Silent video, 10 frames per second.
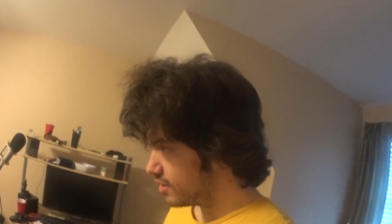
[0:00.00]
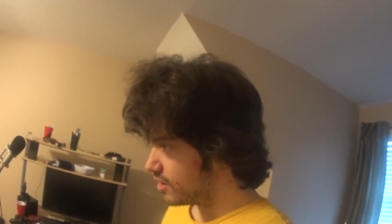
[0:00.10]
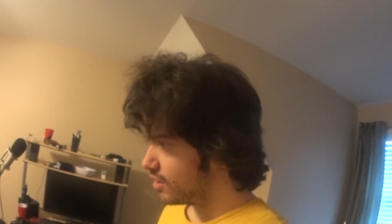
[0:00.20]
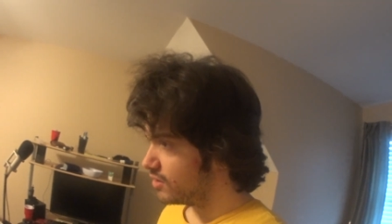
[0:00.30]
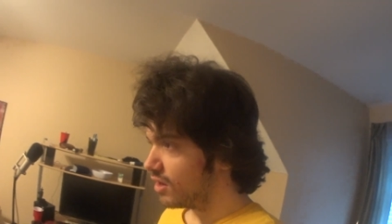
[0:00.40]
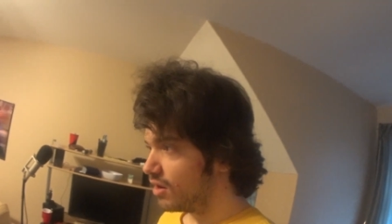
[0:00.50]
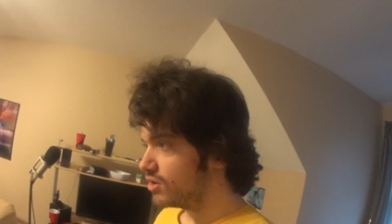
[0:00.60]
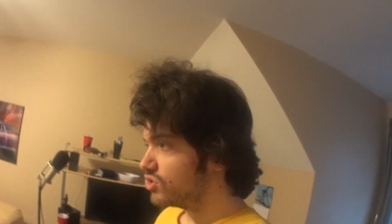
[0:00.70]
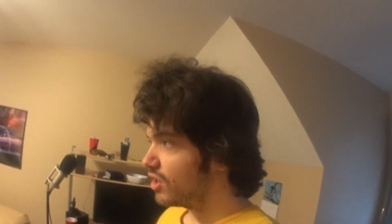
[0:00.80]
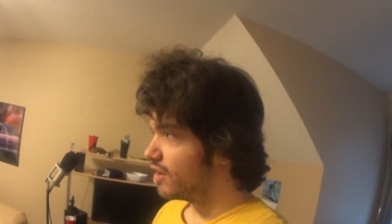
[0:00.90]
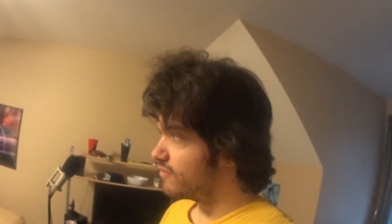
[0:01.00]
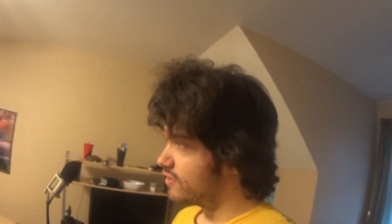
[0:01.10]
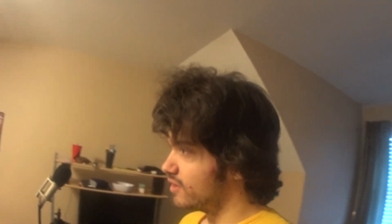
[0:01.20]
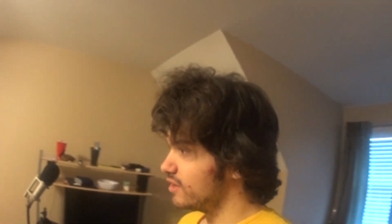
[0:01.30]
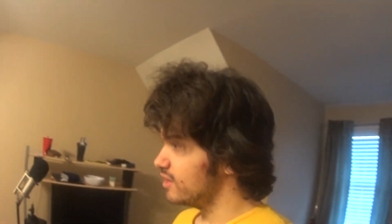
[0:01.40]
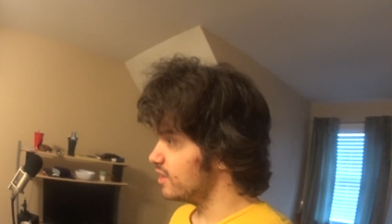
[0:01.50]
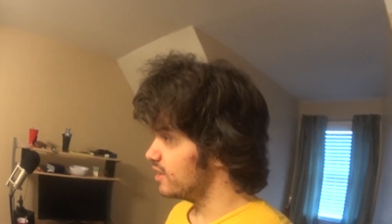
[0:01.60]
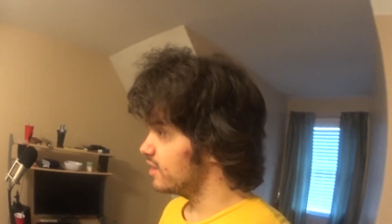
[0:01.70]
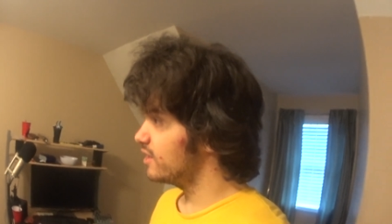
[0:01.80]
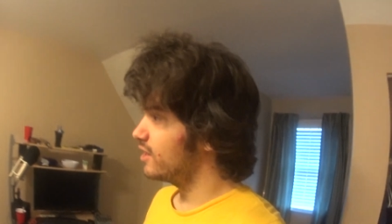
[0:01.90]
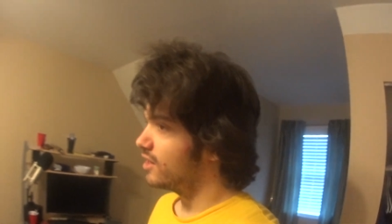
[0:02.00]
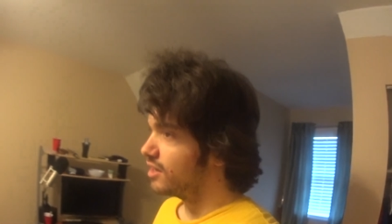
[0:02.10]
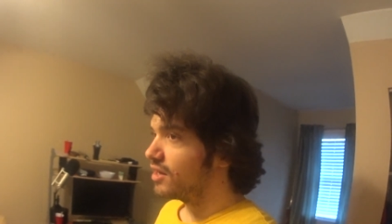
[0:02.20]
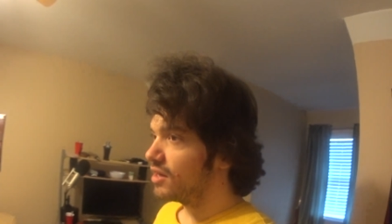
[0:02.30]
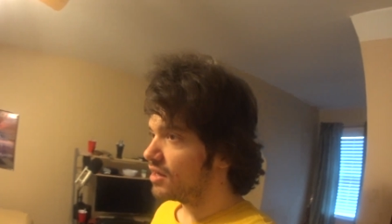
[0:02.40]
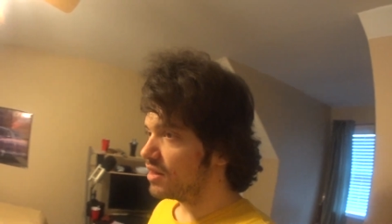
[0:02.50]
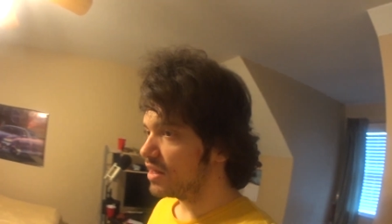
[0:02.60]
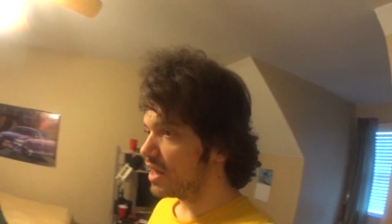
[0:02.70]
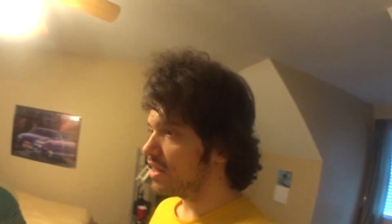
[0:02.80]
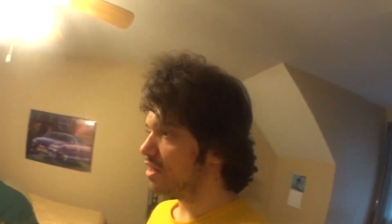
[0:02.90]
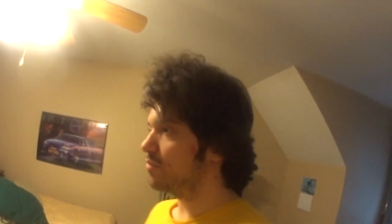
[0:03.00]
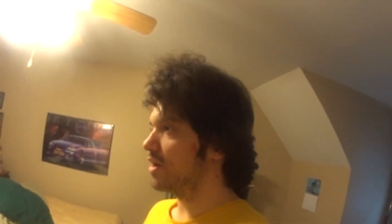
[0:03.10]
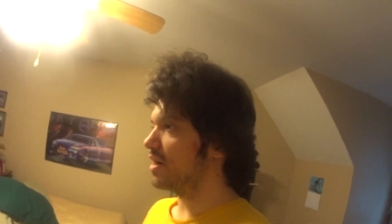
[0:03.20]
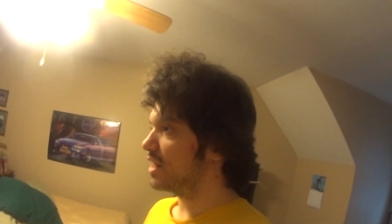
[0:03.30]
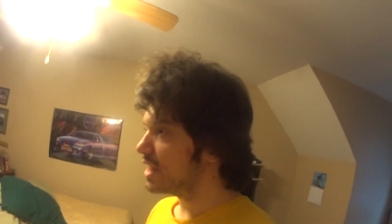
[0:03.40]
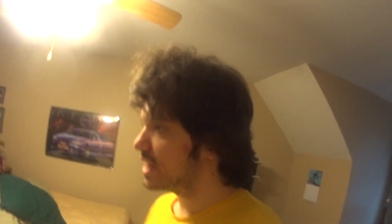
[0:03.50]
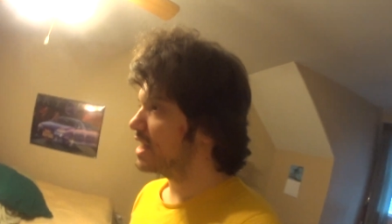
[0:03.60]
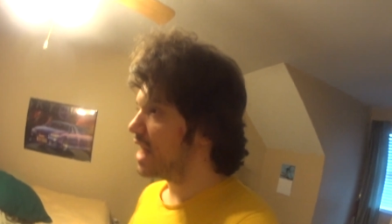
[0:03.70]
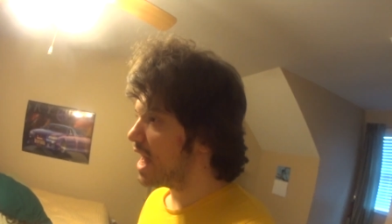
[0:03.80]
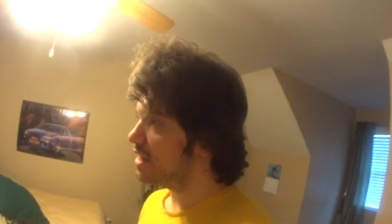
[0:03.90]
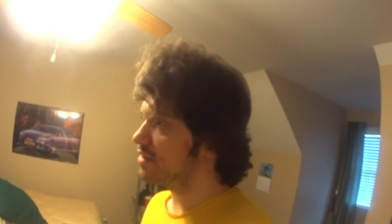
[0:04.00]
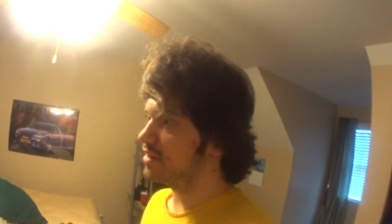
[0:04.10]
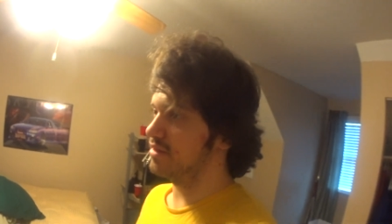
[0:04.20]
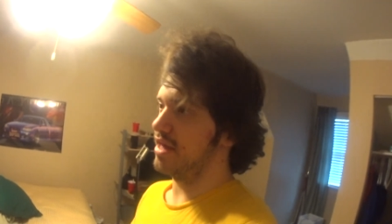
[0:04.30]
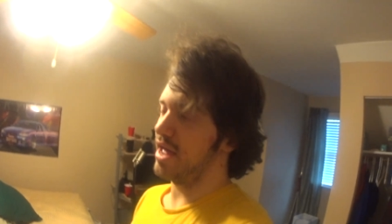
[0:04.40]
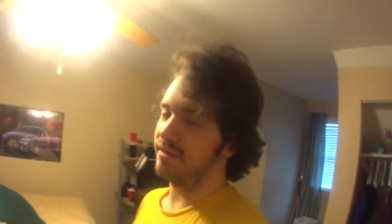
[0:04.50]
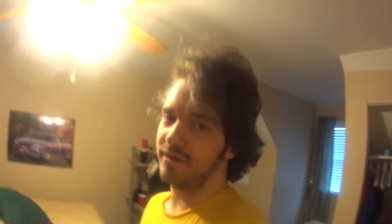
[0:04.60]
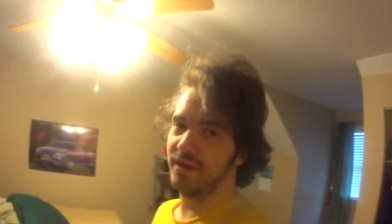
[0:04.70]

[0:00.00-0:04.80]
are on the hard drives in the Alienware, and I can't access that.